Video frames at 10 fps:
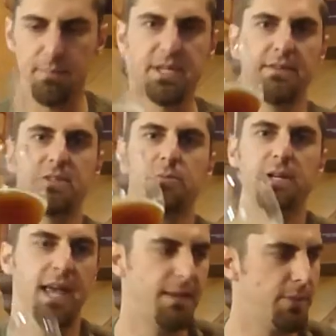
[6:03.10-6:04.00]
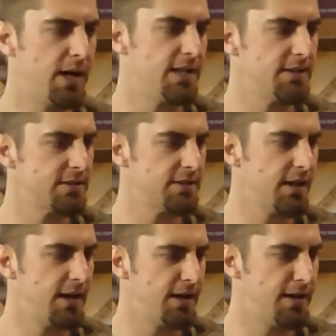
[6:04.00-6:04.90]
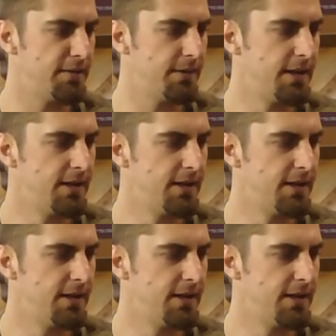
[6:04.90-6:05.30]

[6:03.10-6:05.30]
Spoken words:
I'm gonna give this one A-.